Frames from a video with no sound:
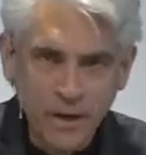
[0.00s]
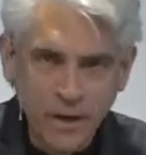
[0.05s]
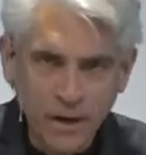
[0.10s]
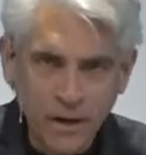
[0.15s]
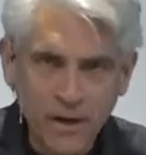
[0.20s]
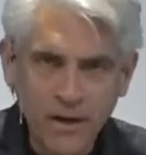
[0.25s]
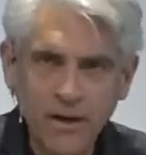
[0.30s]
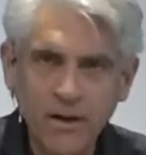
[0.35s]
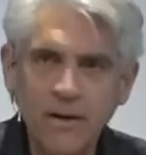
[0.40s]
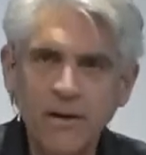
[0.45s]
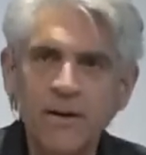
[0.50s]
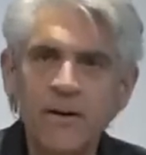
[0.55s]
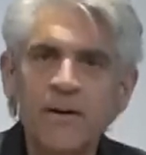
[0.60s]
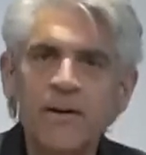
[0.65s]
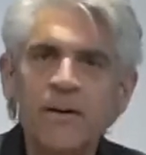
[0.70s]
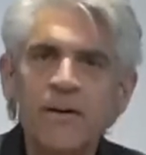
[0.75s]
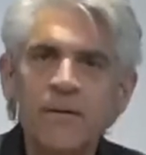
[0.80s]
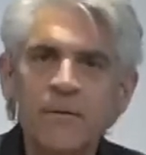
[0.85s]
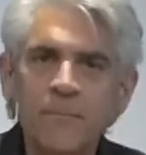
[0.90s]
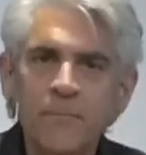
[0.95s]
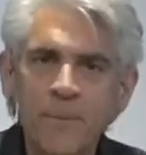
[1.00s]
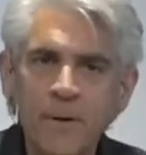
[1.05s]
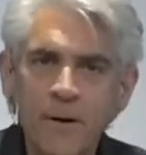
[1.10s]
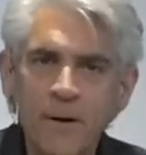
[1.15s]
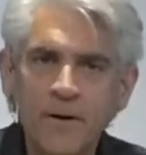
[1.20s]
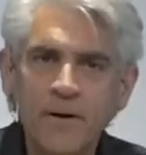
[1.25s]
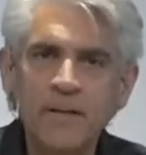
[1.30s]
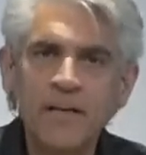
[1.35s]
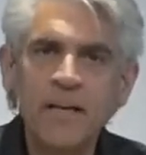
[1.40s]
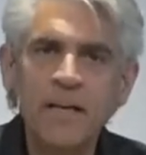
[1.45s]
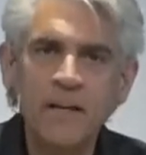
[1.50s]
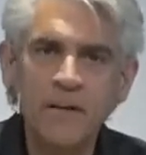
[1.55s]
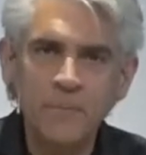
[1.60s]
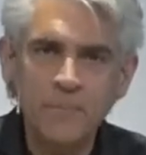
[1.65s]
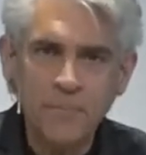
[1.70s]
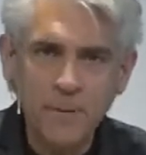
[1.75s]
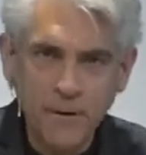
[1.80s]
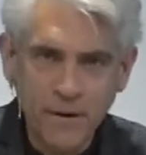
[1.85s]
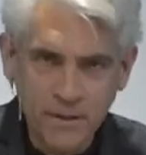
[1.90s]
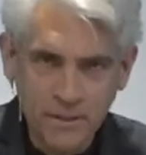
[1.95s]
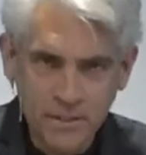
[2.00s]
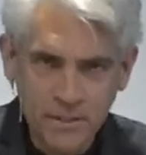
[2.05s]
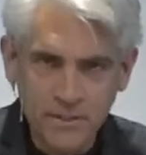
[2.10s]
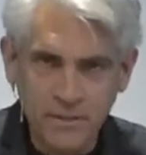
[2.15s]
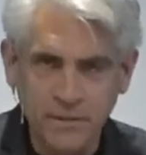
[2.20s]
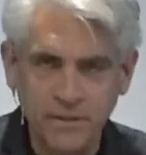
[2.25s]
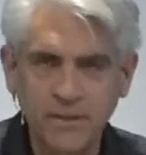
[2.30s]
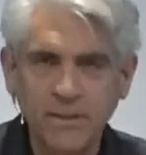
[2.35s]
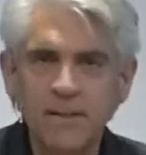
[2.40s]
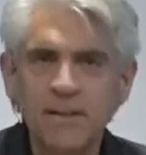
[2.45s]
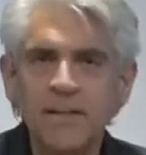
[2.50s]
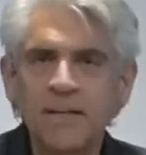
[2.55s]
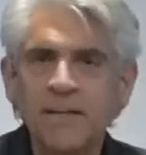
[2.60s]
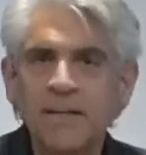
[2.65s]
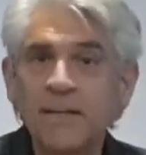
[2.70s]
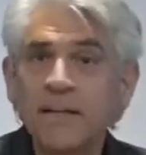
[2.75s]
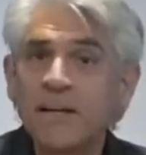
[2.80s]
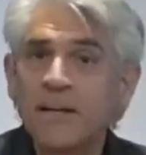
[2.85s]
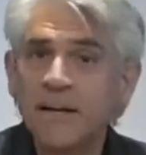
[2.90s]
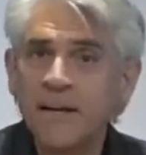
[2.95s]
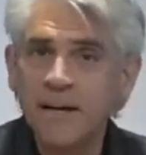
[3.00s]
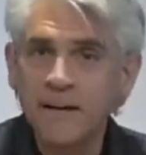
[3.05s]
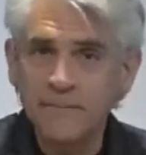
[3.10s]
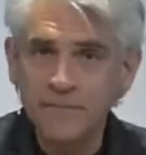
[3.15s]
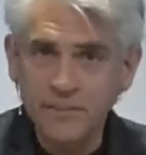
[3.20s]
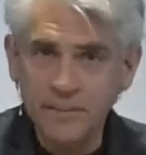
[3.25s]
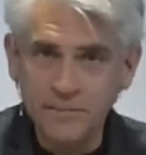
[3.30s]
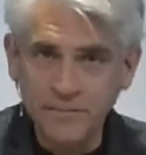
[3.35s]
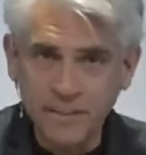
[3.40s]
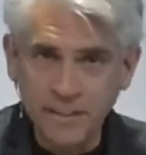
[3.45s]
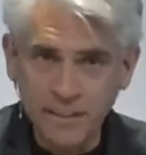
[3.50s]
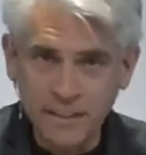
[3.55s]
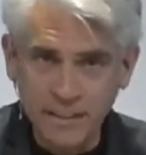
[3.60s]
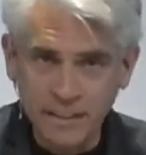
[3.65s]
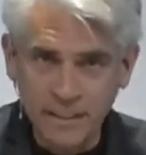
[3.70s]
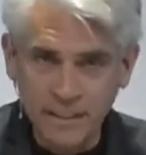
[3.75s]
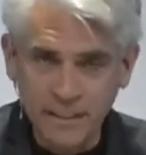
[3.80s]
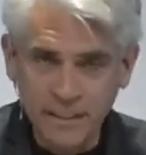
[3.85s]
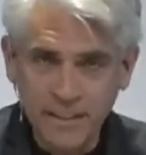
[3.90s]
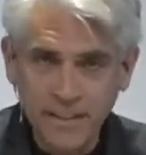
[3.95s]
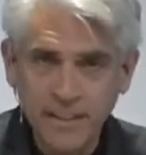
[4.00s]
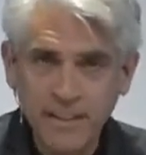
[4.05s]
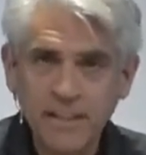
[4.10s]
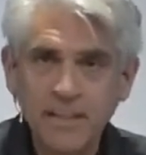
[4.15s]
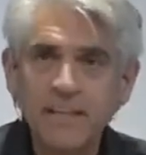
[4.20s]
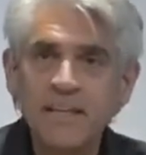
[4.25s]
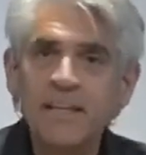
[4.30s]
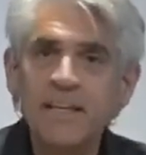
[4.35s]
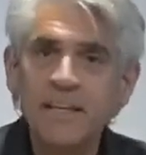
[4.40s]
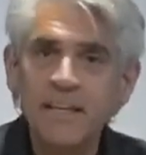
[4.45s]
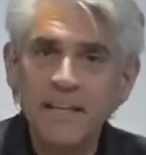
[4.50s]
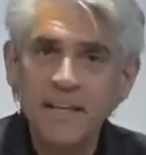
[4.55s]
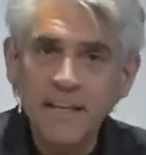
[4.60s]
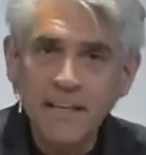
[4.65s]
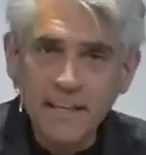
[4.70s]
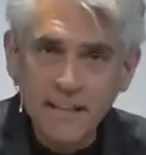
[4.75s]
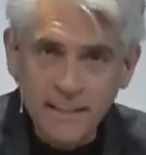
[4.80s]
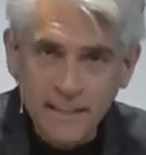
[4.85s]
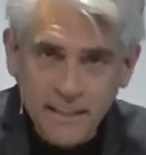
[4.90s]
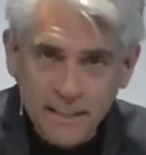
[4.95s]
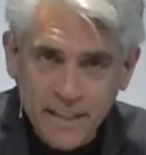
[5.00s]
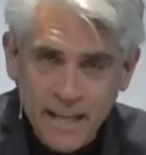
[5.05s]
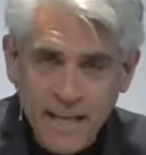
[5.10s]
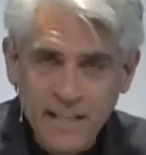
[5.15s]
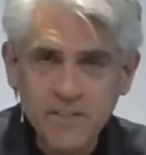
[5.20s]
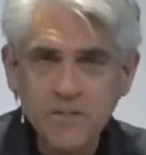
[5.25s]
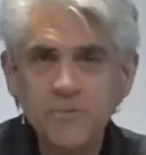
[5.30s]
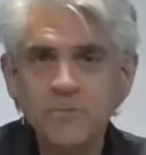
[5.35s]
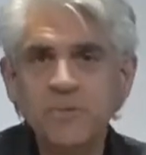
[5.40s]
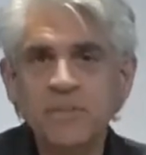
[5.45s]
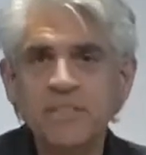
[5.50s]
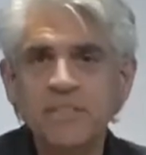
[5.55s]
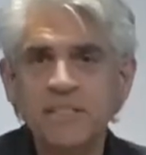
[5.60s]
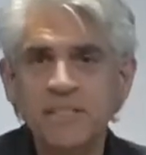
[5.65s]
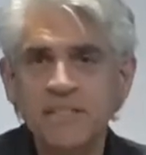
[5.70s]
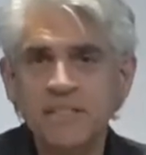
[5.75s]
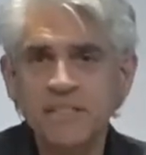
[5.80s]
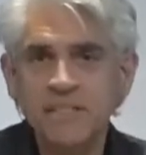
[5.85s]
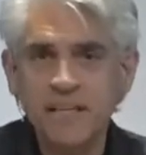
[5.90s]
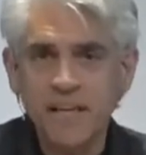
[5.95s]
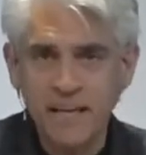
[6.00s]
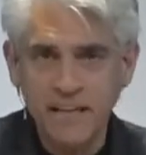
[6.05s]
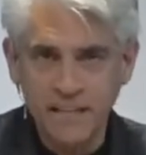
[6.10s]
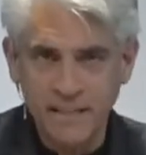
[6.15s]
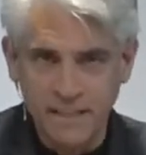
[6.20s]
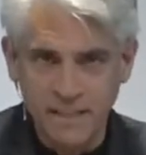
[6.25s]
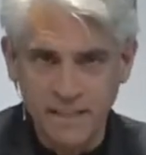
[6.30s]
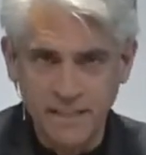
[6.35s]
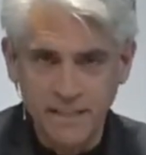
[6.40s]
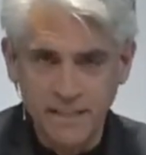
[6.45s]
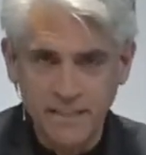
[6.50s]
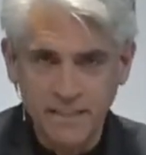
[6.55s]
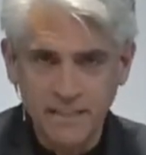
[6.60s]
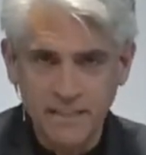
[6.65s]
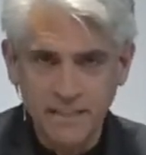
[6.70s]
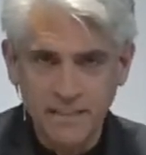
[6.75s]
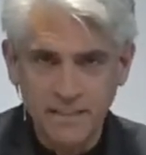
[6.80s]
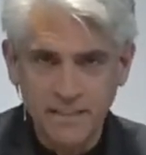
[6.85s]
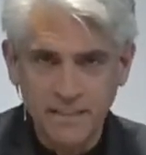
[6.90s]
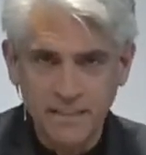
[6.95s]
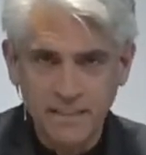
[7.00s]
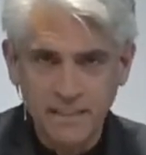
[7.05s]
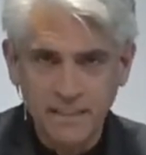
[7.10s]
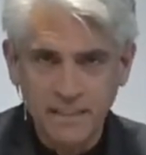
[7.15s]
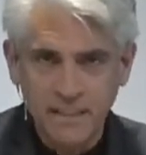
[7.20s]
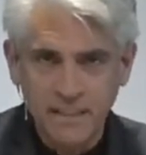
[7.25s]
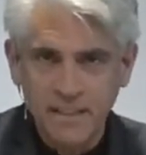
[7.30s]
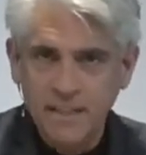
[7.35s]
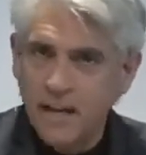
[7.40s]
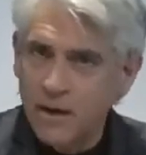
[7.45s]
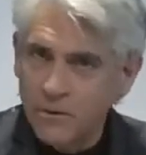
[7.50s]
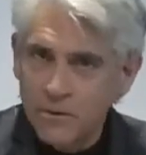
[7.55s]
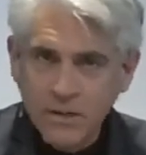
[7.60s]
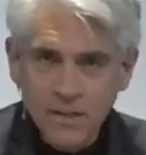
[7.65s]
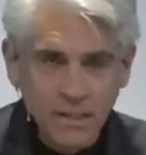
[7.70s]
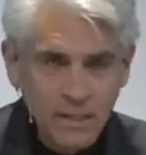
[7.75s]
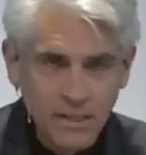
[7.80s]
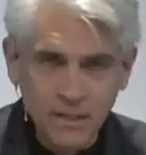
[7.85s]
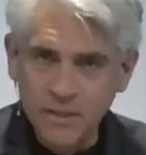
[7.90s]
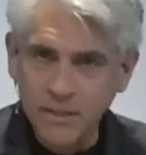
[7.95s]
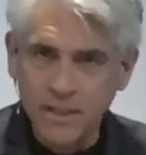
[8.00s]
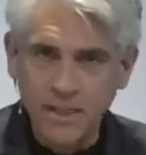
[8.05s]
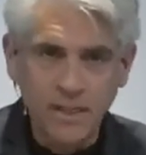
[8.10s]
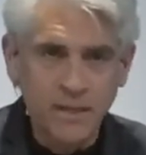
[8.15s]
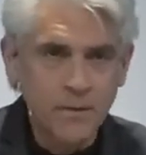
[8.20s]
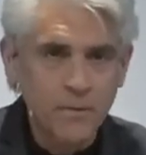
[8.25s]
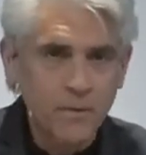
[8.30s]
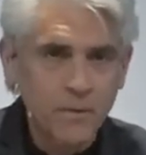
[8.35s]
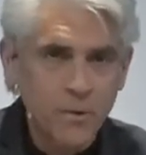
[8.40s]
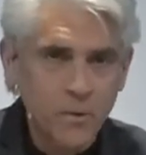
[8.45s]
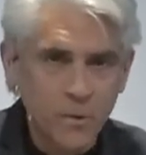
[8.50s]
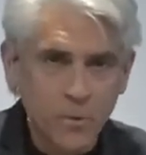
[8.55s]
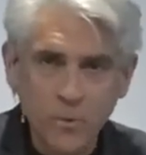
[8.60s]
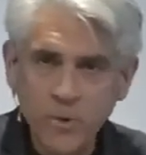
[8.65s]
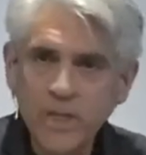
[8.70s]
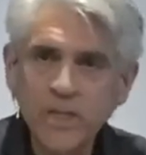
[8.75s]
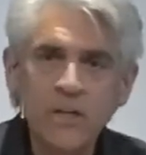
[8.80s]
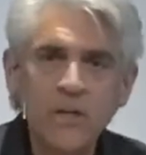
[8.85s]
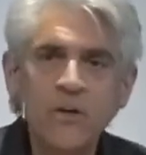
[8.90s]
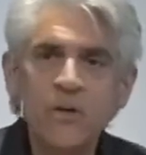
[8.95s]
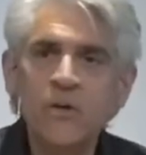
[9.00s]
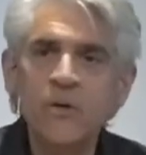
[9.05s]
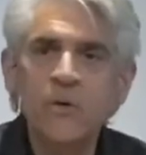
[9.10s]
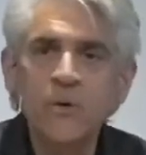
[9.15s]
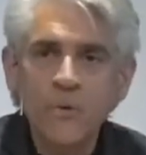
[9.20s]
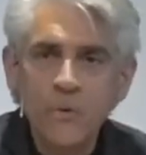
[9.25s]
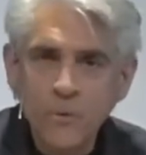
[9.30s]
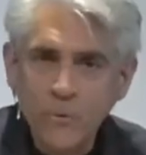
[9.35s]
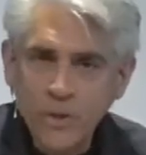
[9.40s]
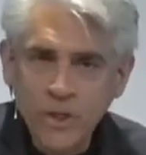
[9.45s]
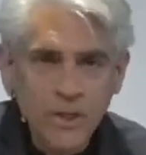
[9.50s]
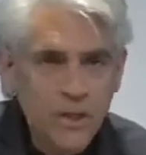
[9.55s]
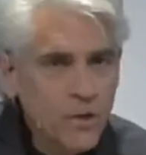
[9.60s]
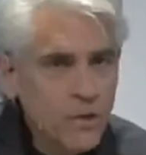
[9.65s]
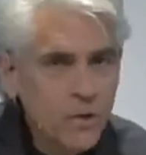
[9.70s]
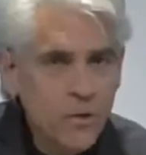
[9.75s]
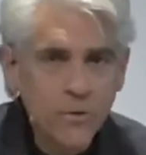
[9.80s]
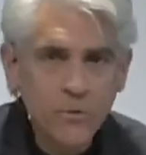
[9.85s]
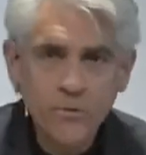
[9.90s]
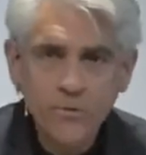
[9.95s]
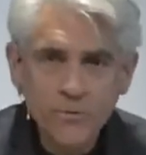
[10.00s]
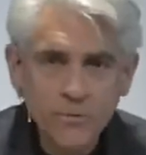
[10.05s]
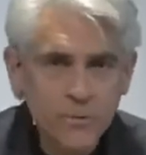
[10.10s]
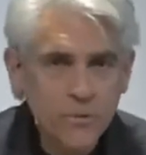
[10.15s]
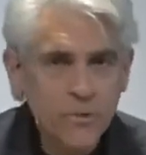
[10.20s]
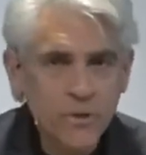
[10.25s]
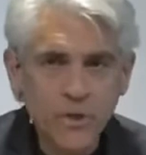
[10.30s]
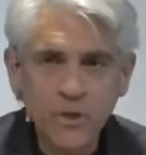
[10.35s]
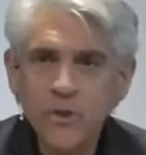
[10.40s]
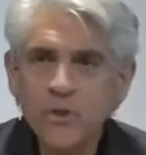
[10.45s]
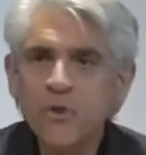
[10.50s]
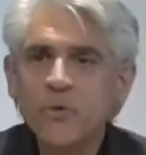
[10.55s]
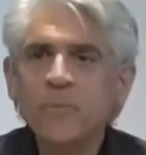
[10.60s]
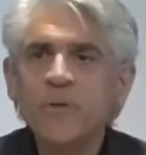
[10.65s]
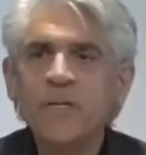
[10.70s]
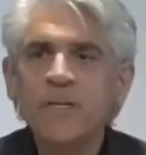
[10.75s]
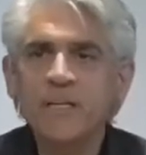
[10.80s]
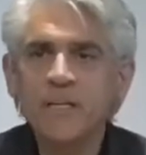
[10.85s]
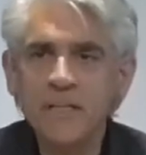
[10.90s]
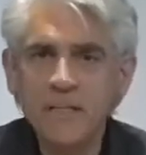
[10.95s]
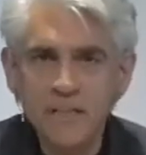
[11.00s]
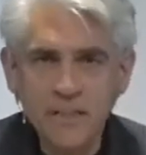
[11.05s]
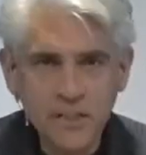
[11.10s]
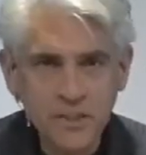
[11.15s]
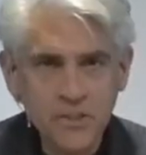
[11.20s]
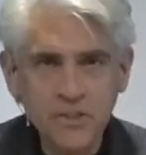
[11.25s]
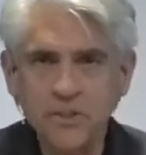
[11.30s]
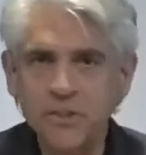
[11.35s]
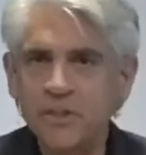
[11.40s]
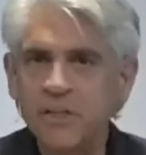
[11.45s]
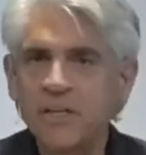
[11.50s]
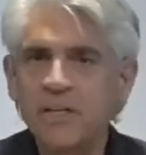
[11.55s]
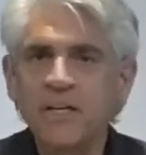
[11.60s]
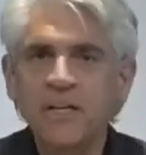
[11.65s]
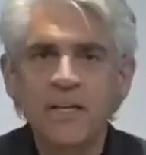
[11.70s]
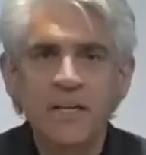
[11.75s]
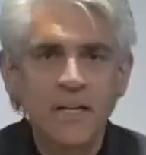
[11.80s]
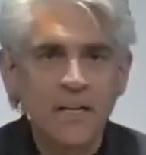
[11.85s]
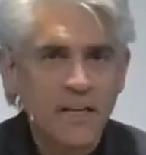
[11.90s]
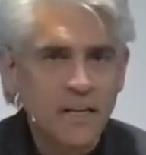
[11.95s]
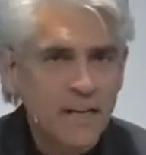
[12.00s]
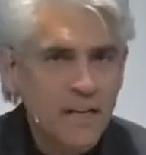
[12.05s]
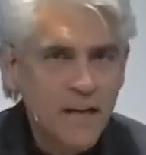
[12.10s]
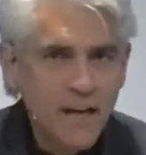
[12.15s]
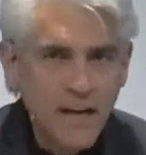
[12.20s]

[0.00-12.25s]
We are part and parcel of divinity. And that's what's exciting. Now, clearly, we can go through the human condition